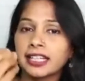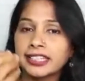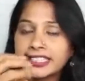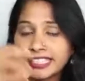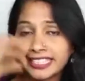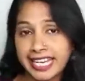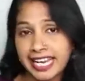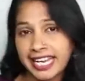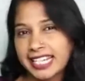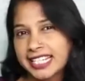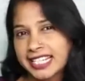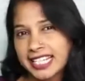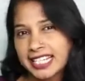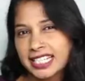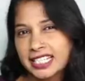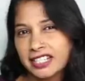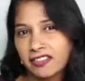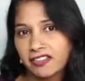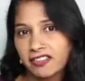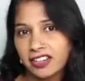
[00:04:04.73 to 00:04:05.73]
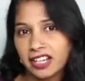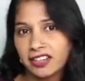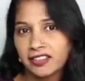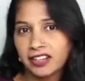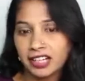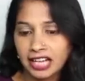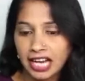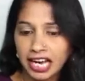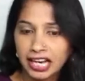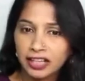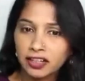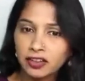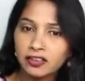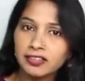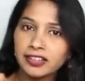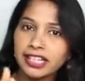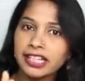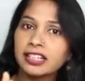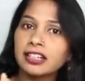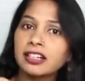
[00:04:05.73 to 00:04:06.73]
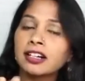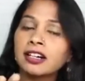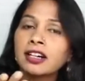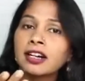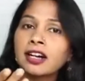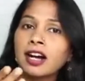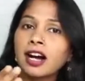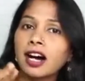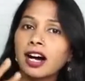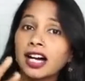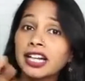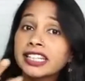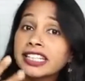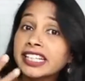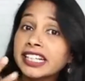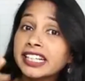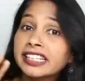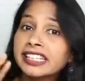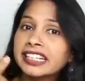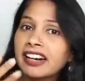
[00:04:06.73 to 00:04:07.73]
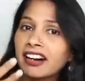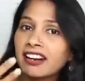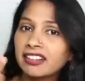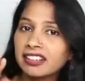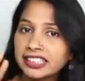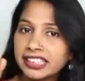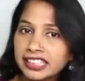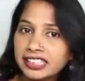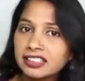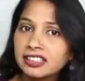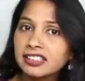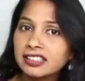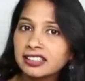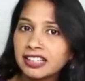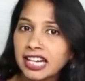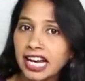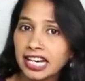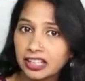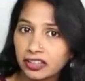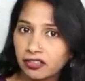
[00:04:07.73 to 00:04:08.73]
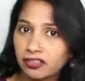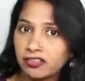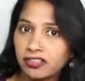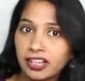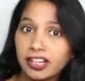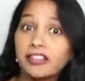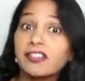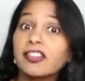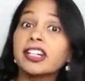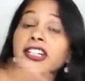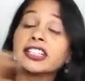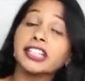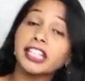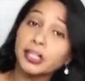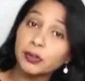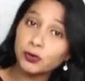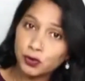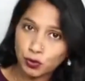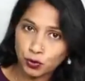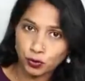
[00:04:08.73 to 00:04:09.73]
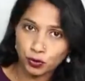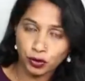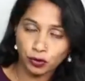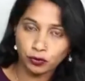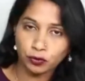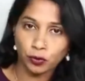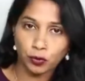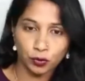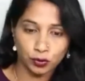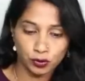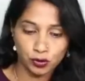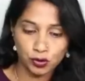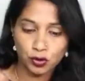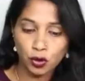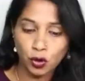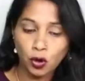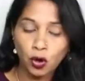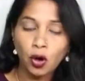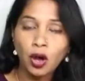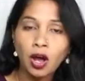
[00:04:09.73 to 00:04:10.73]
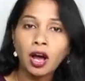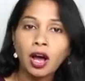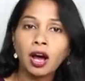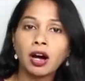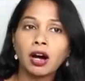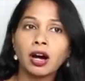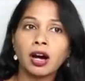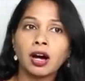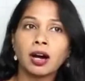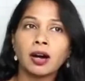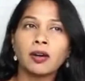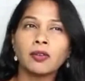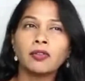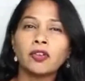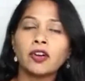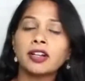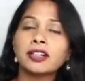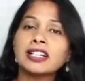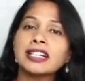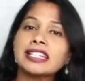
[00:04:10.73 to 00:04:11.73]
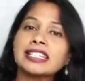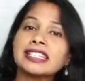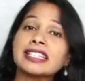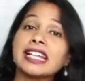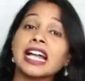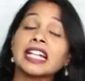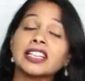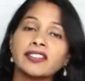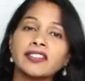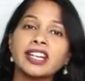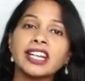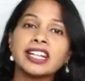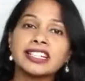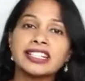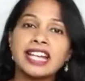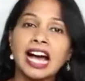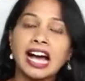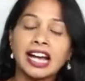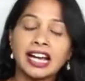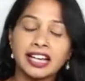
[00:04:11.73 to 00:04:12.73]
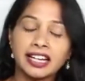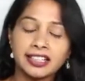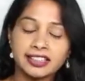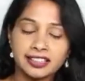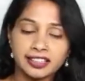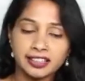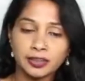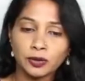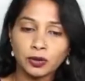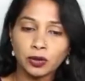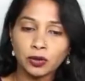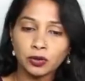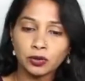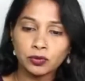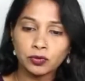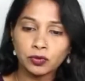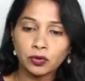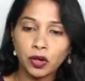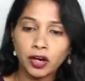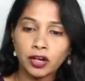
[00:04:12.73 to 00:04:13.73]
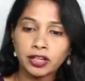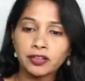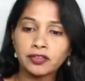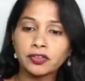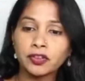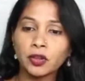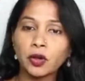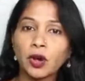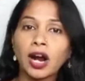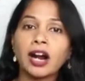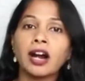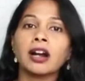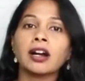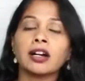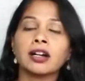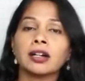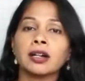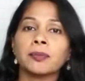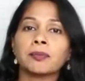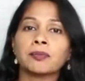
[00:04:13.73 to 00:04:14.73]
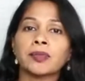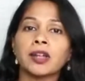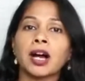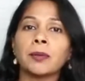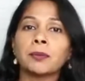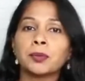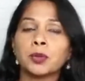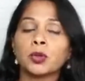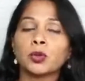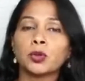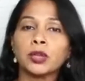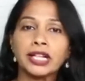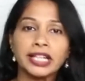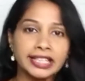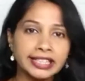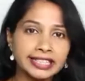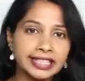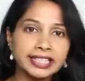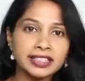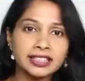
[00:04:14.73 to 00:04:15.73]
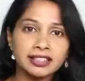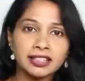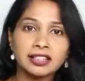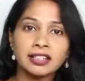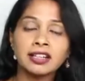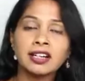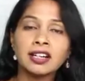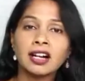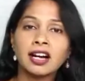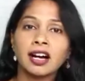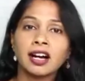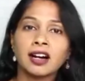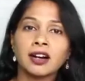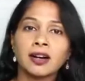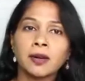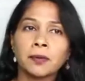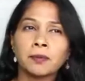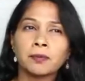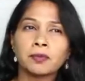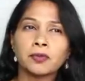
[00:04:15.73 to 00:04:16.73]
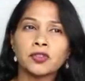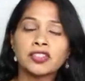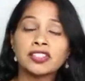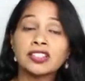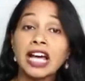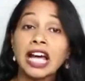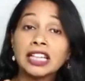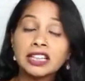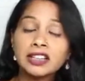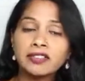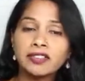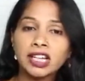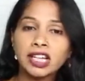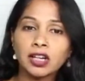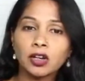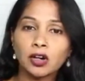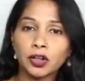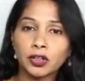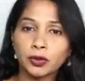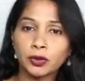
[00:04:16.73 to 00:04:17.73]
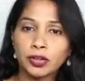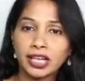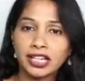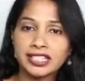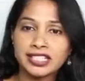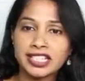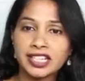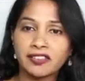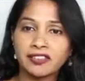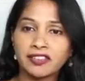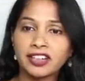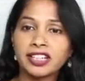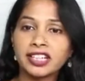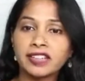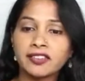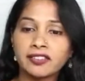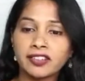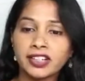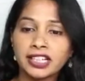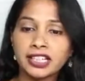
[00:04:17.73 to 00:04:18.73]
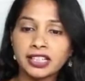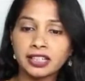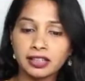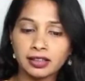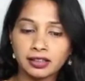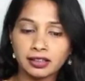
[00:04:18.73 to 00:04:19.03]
changes the flavor, kind of like a onion garlic kind of flavor it gives to the food. So for the sattvic diet, for if you are up to eating the sattvic, or you can say very